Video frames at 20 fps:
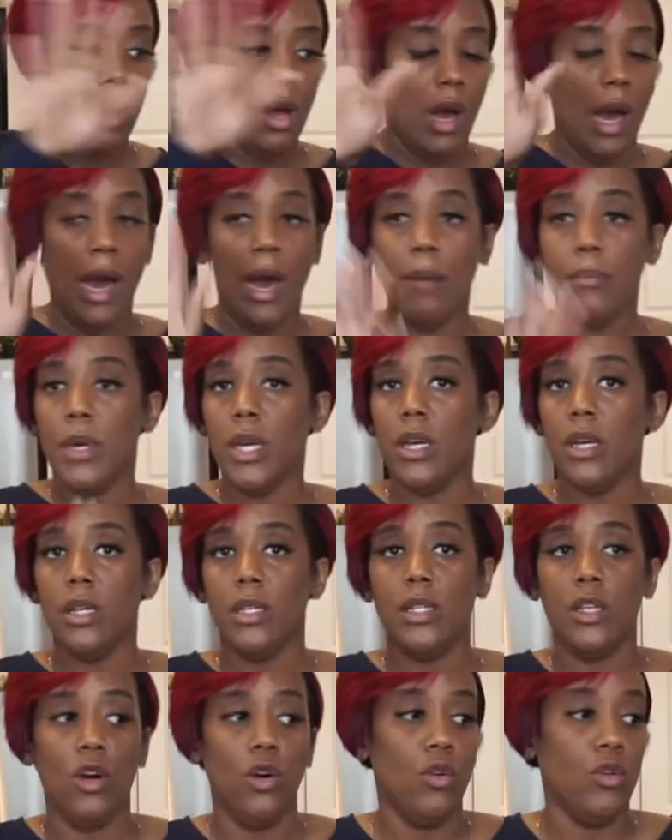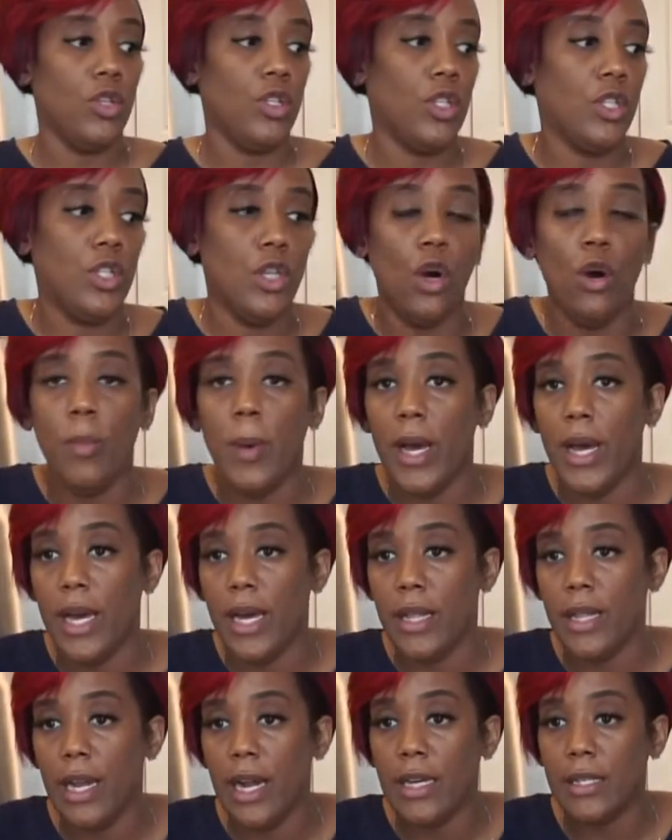I mean, so
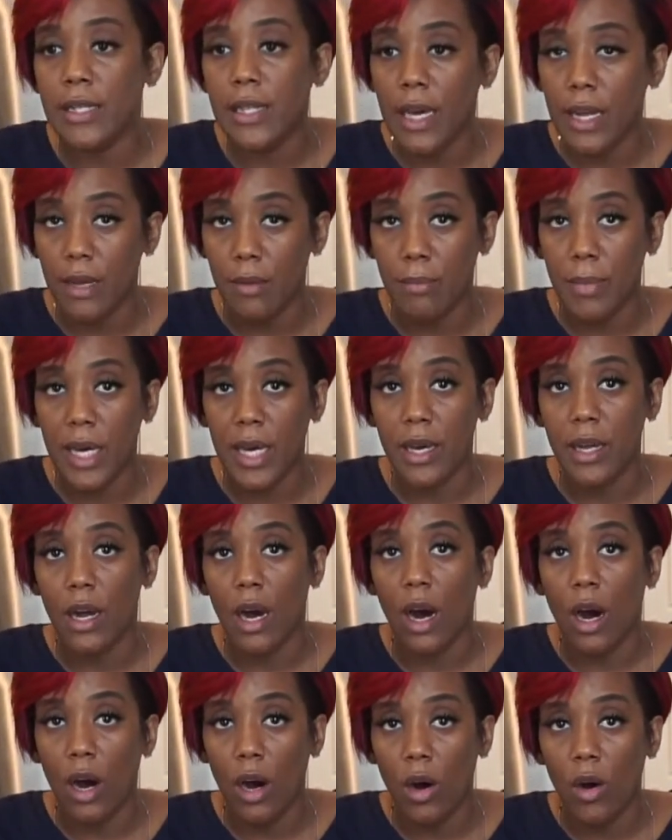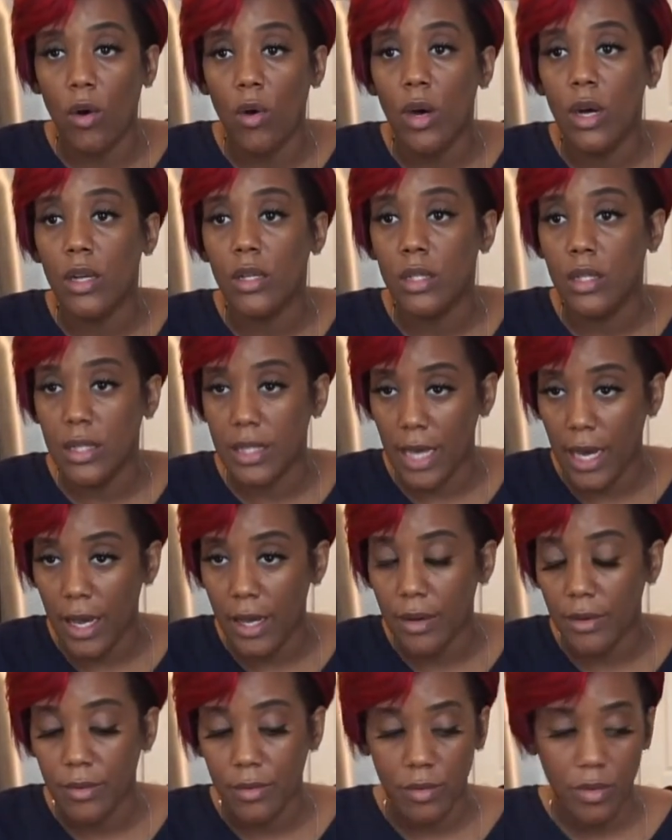bad that I stayed in bed all
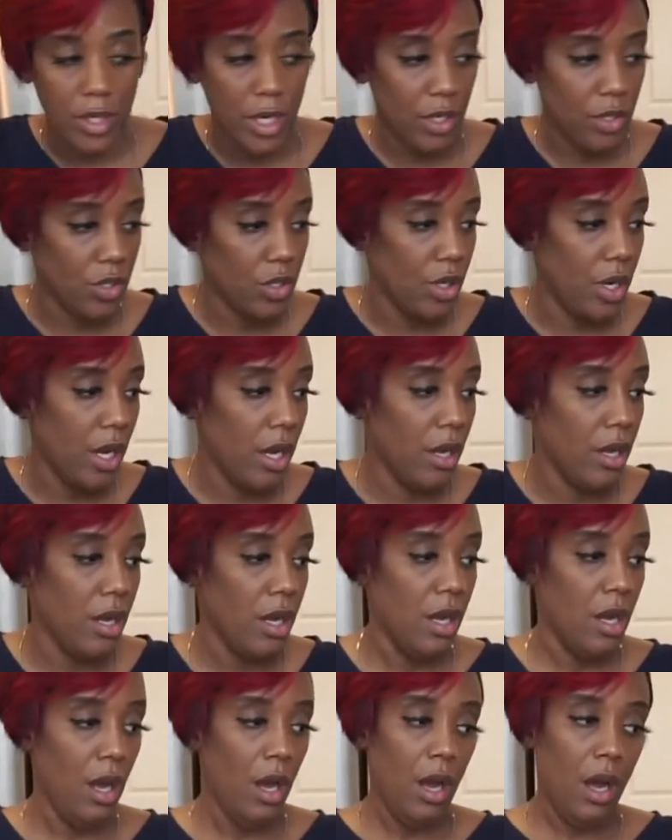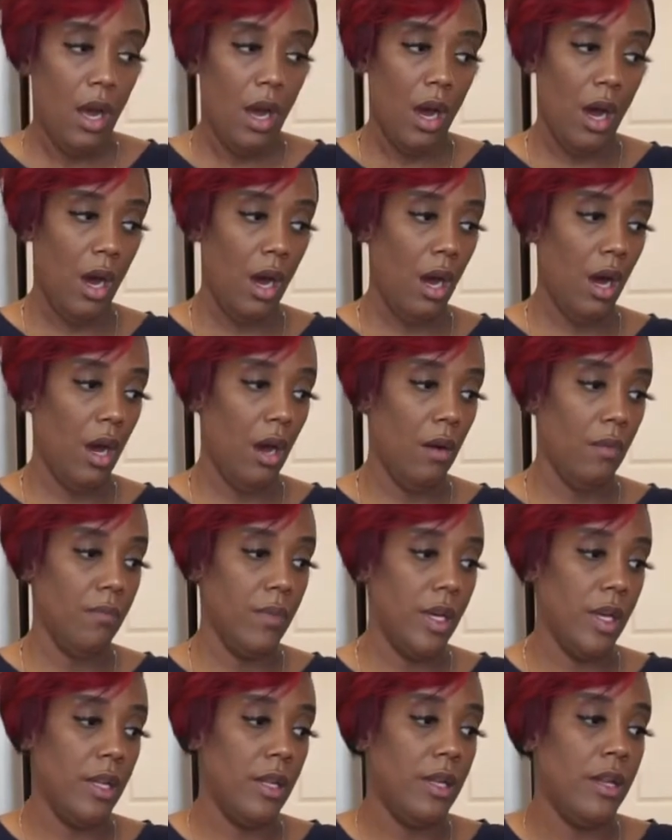day yesterday.
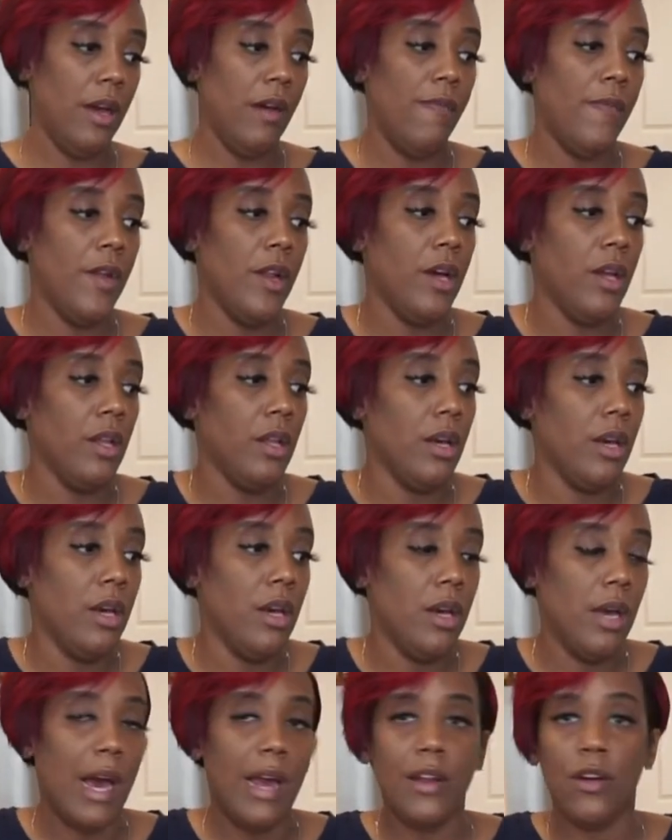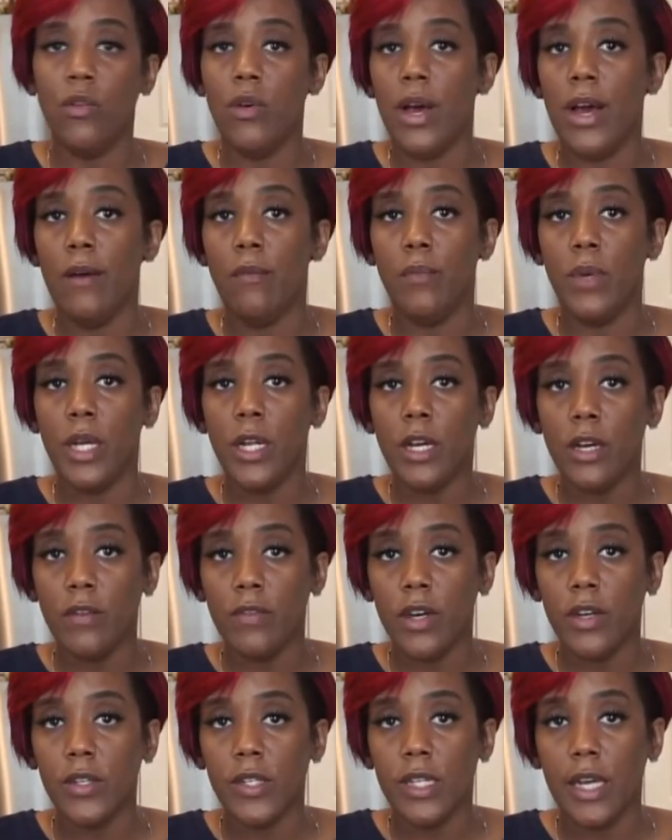It definitely, I don't have many of
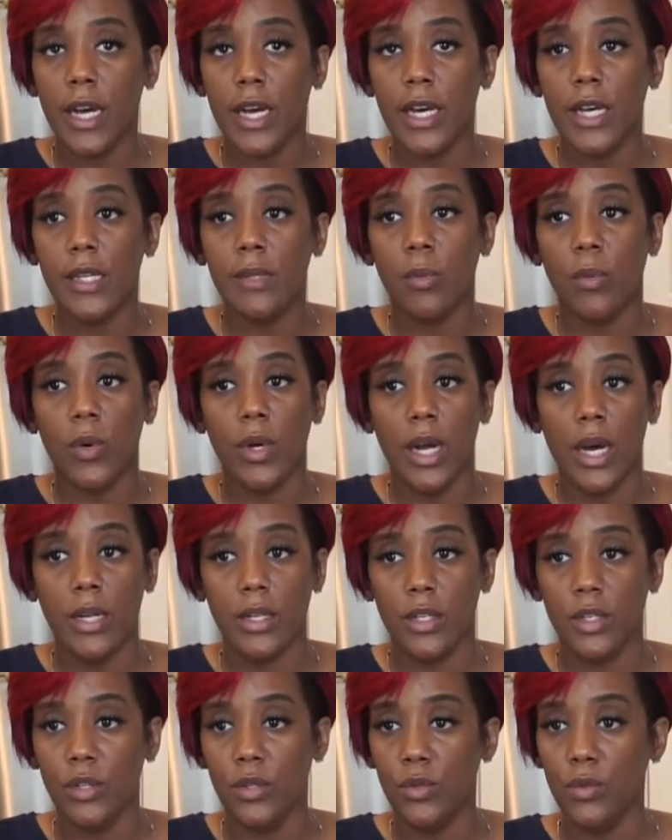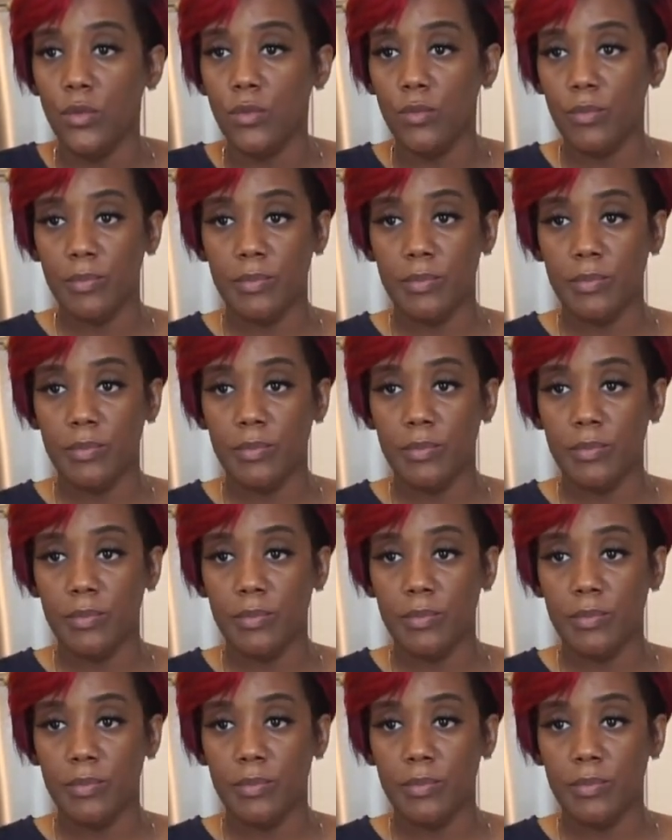those days. When I do,